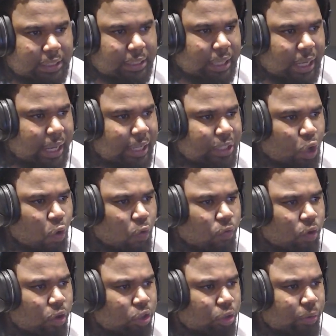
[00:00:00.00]
have took his over
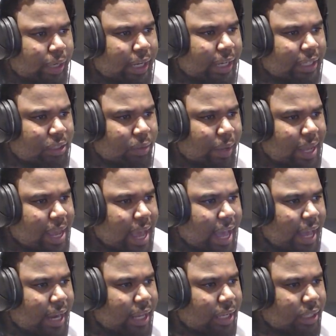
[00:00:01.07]
on three. The way he
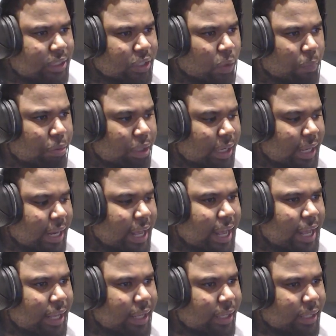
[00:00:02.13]
acting. Are we going to pull it like
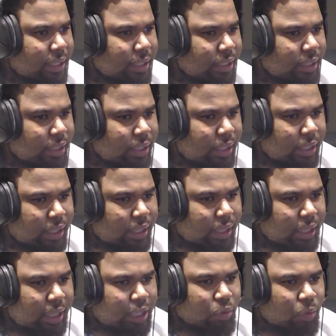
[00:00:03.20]
that?
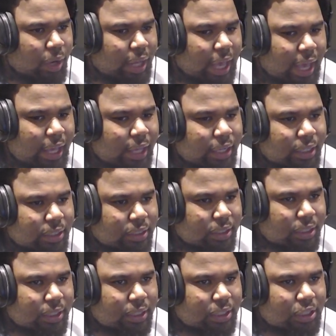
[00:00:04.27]
Get you 1K.
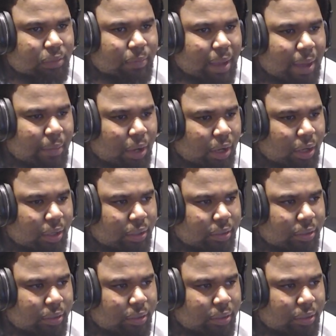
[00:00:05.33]
Schmat ball.